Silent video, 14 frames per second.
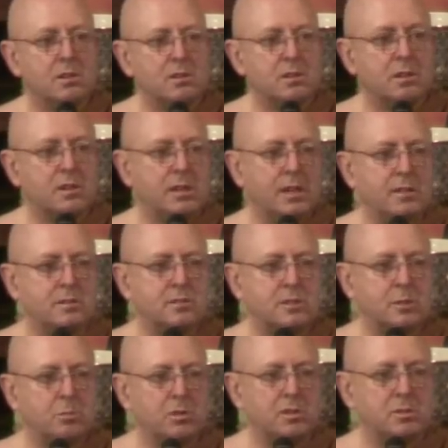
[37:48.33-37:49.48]
The other
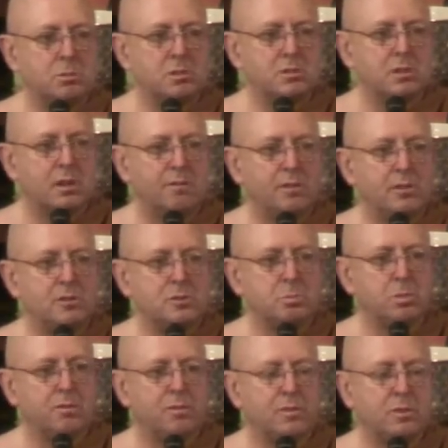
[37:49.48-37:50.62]
similes which I've used
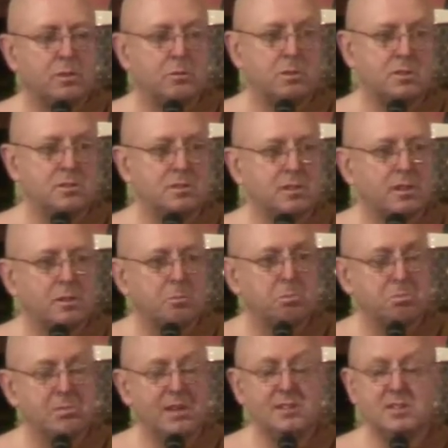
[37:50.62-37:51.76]
before, which, you know,
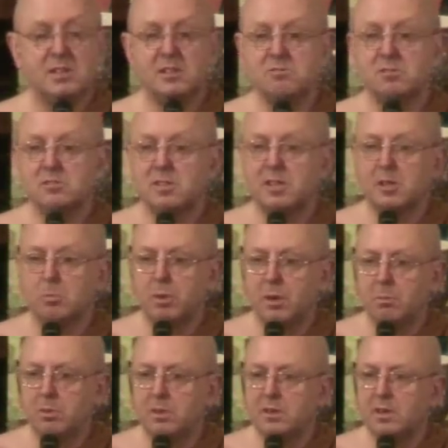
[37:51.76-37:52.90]
mostly interesting, the
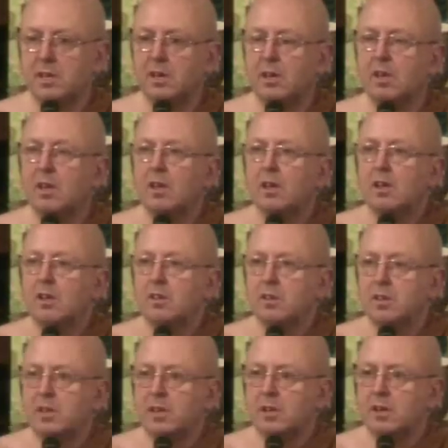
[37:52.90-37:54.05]
people in
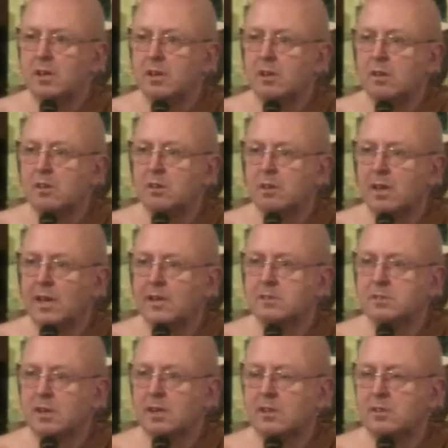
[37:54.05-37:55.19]
the
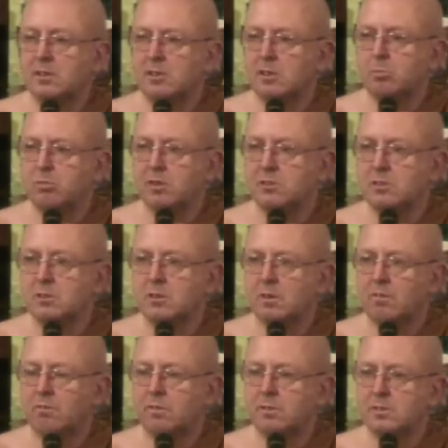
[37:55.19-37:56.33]
anxiety and depression
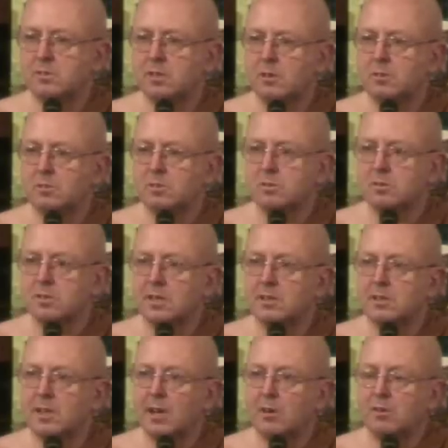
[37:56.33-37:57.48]
conference, they all took that
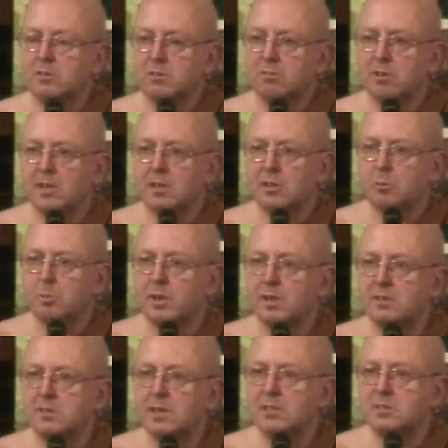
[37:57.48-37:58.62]
down as a great little
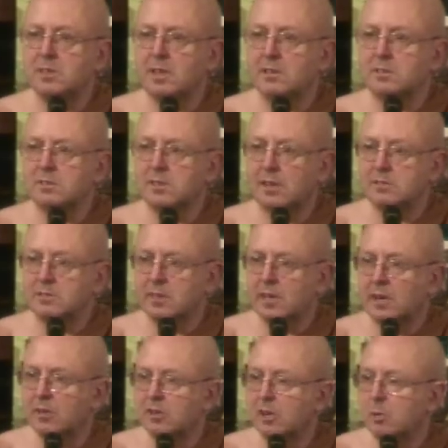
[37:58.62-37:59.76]
meditation exercise because they
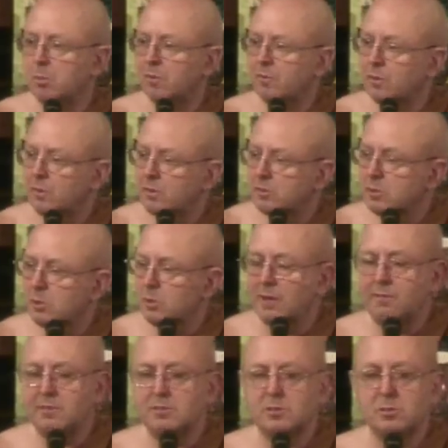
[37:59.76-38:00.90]
hadn't heard it before, the two
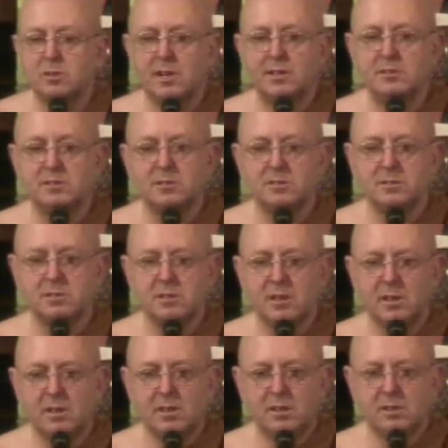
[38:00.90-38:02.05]
heavy suitcases
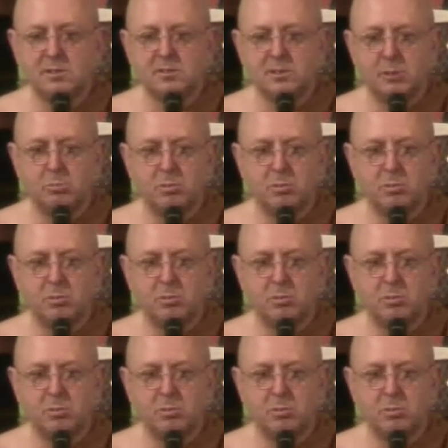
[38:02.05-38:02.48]
simile.